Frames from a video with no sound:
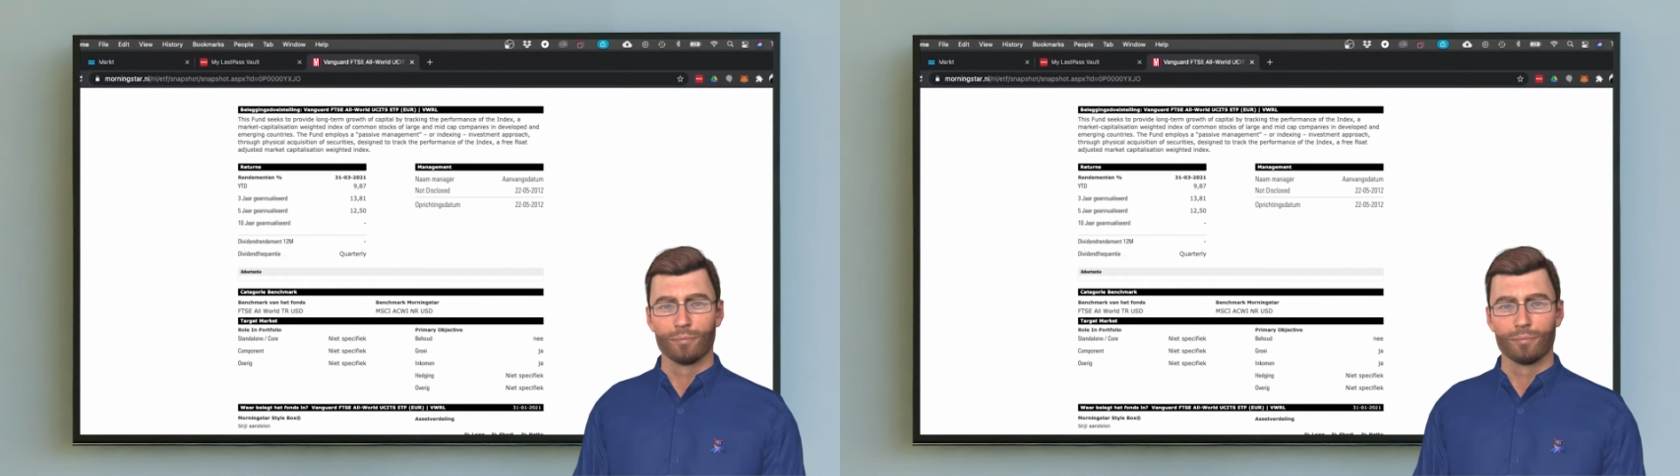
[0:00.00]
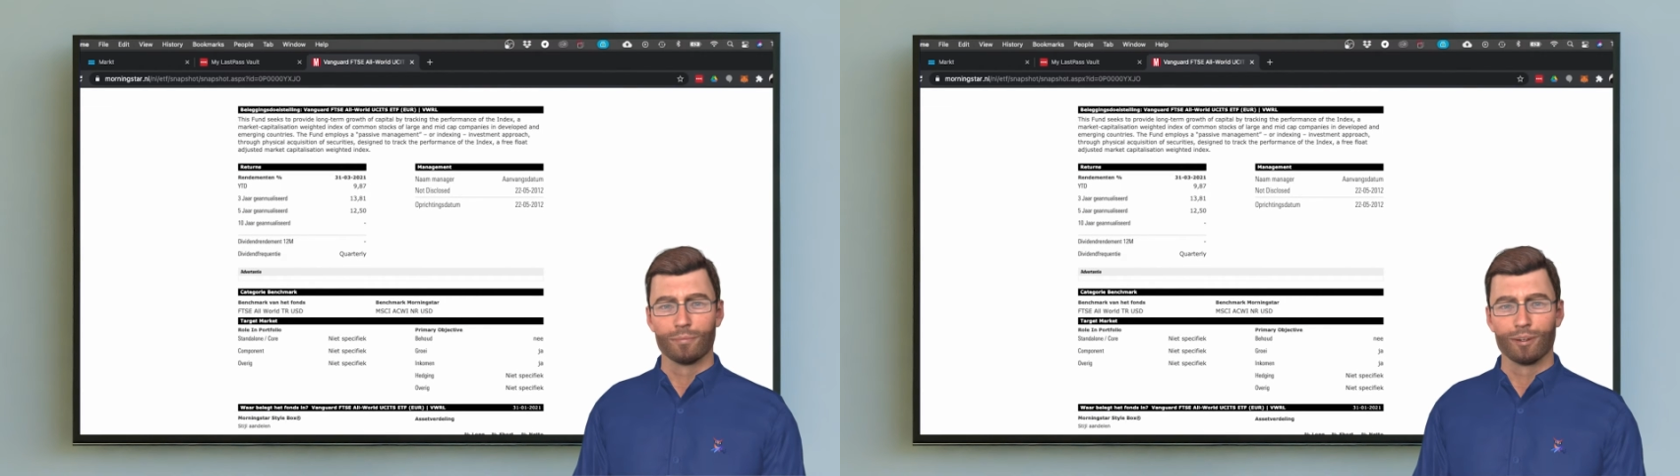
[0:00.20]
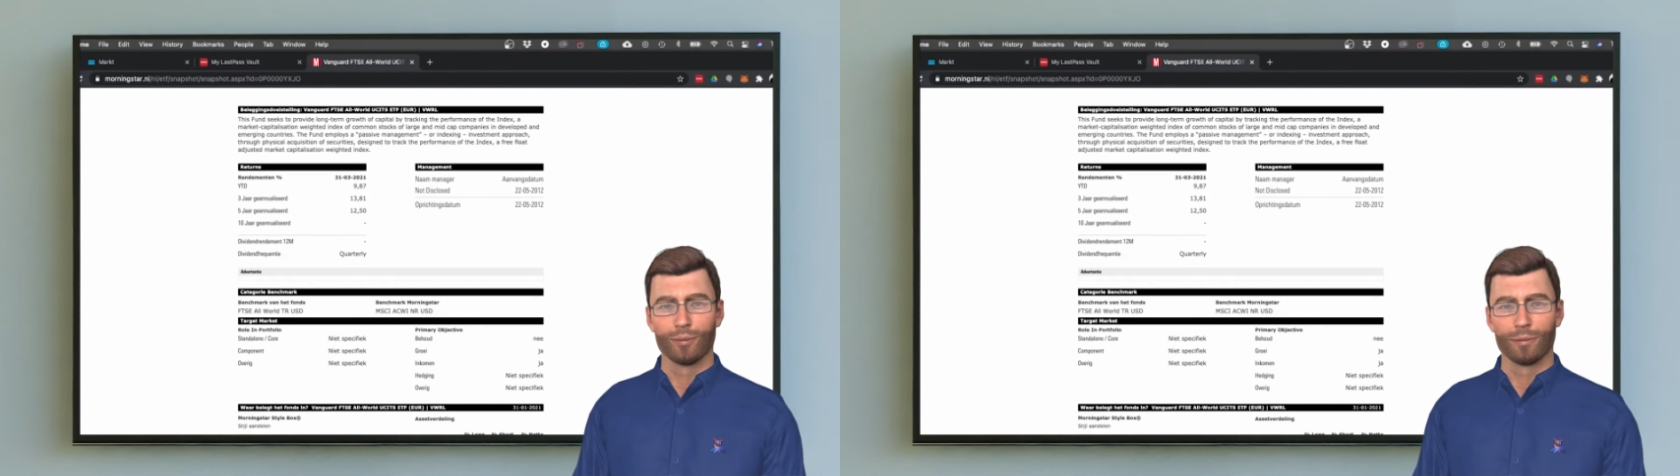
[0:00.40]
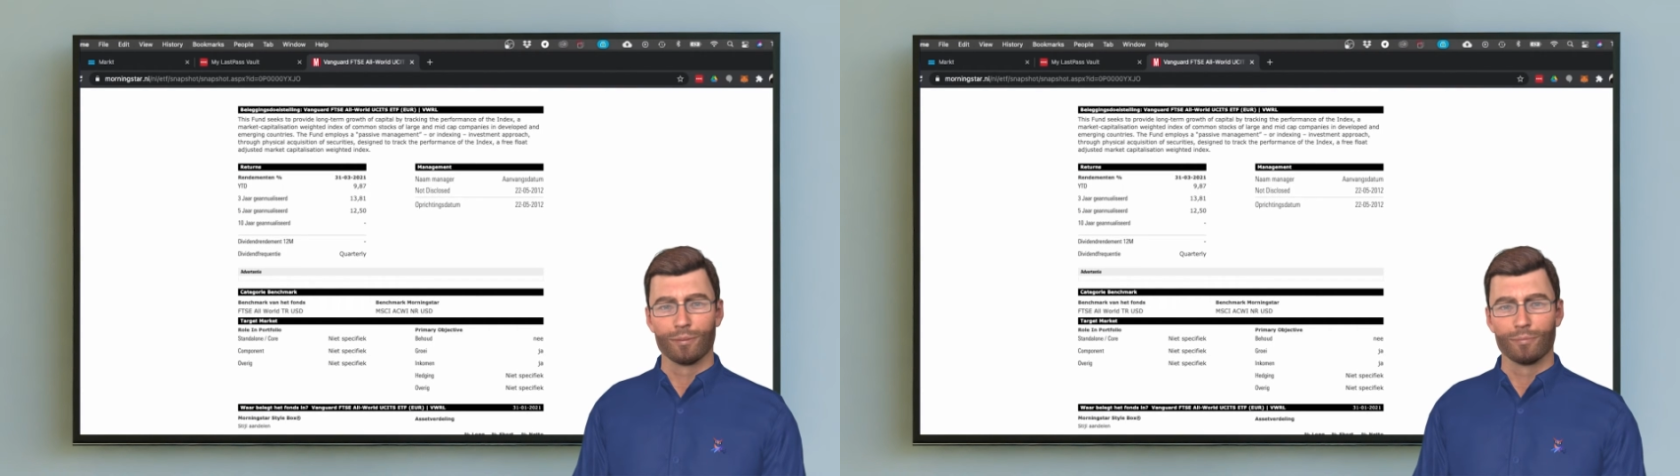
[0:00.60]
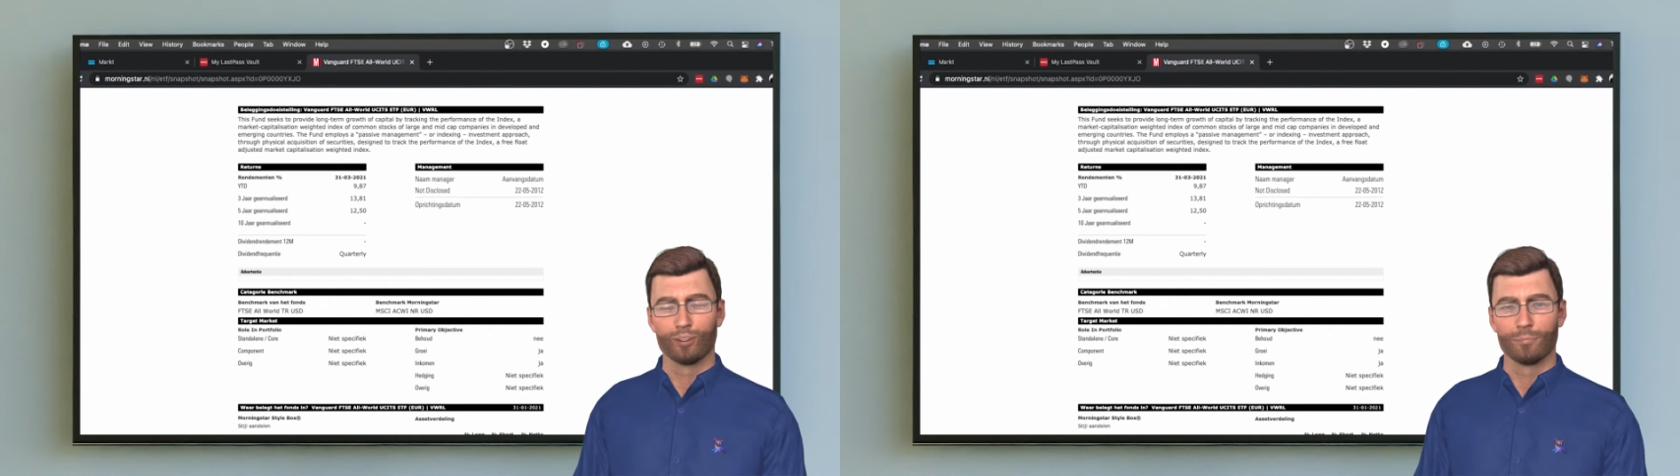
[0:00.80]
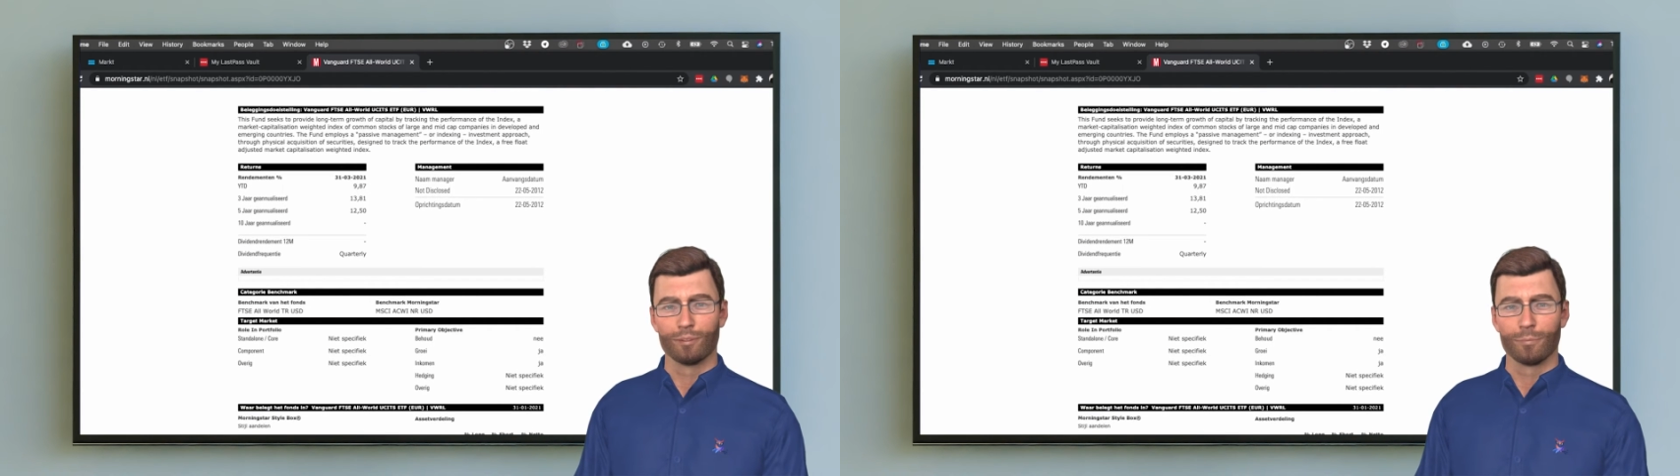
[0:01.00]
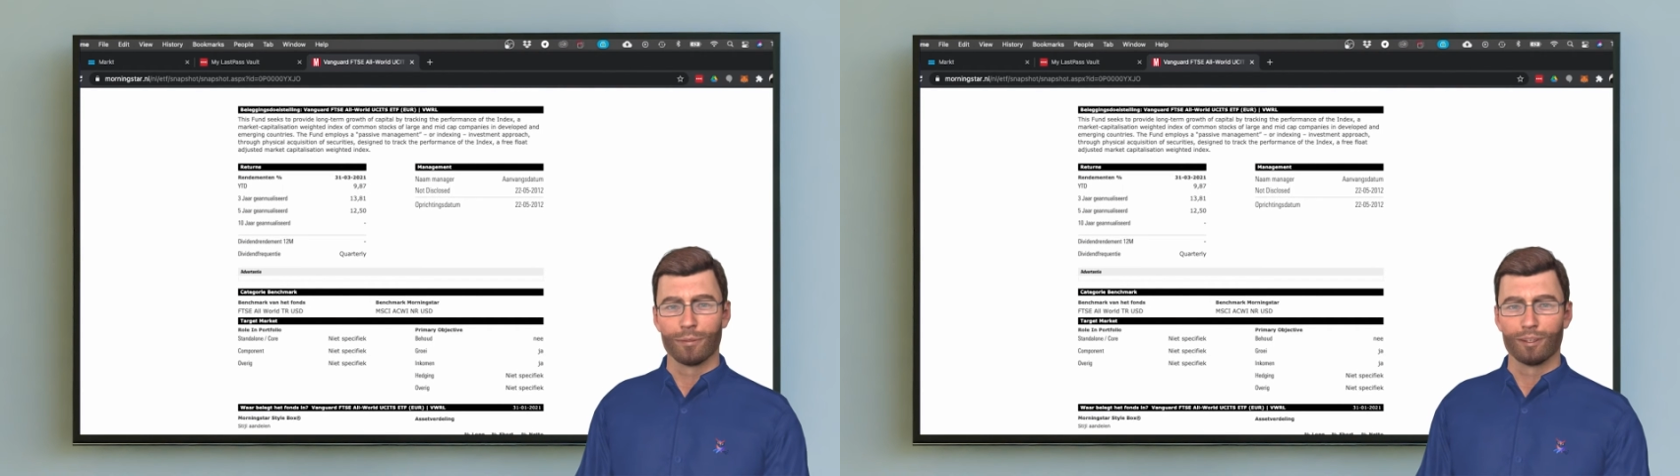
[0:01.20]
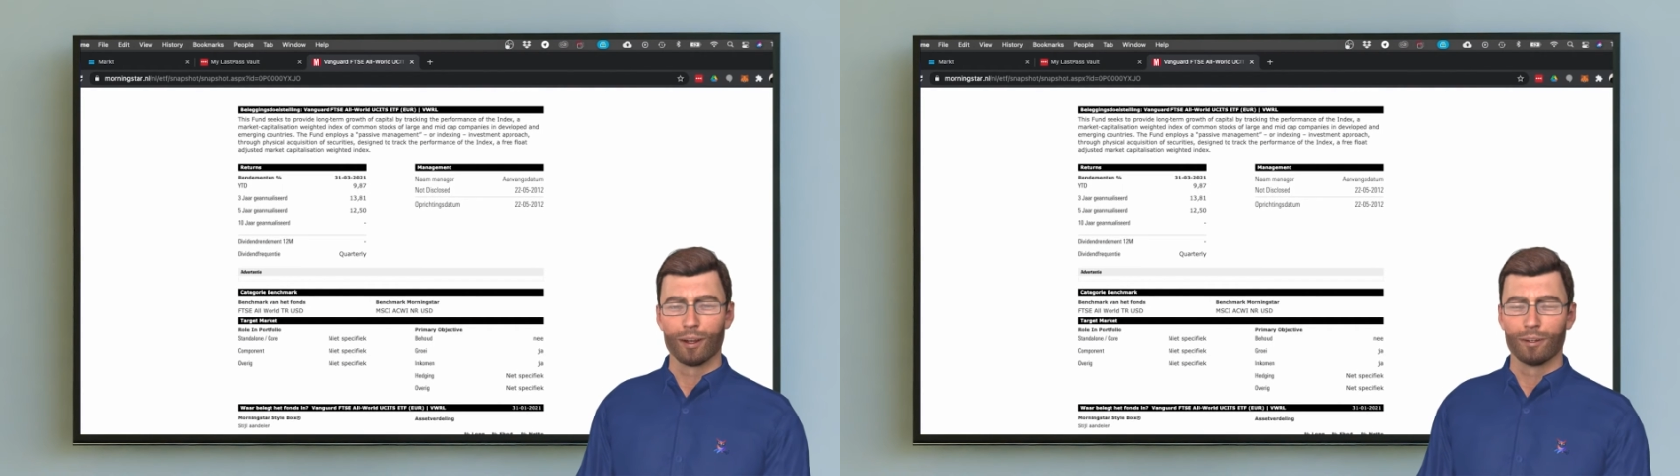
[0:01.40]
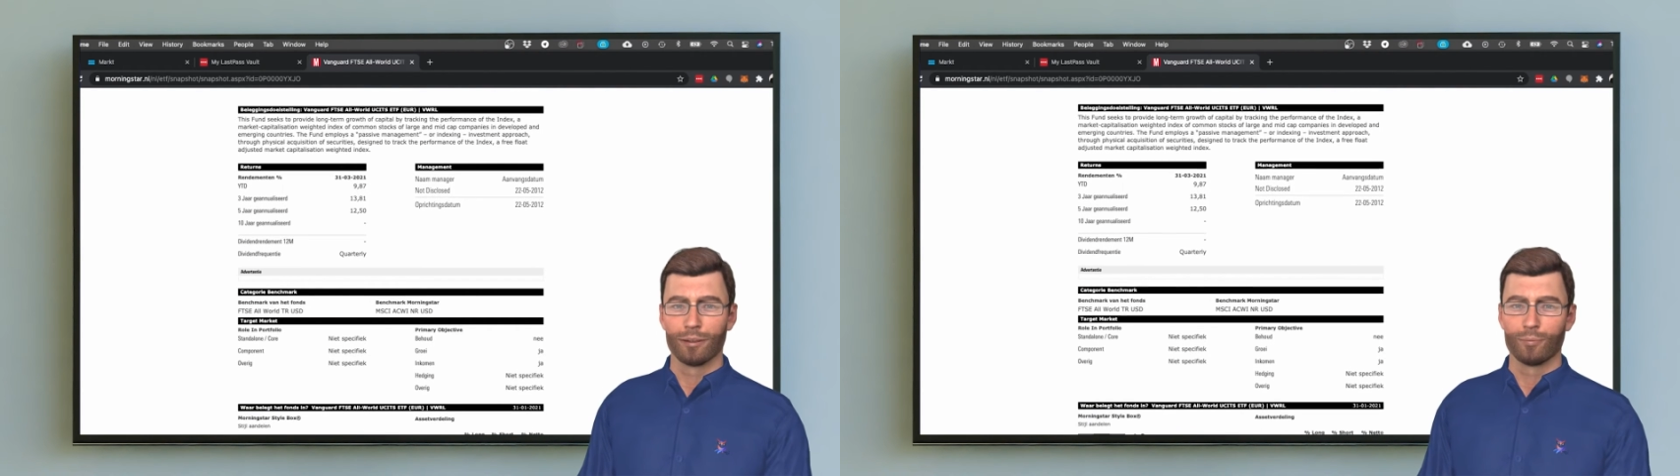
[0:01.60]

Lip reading: In one of our next installments,